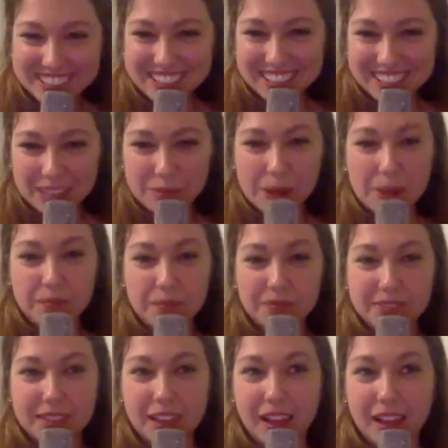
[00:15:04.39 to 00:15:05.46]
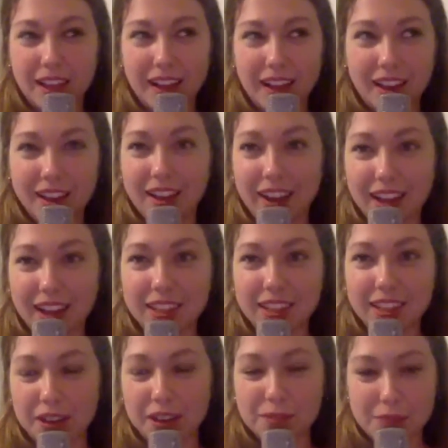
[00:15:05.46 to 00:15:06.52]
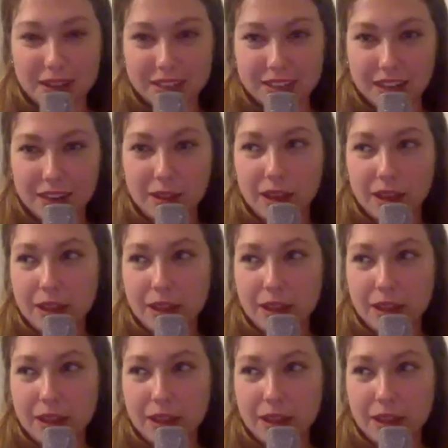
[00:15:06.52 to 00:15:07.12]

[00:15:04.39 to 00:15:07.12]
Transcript: Dilemma, I highly recommend it.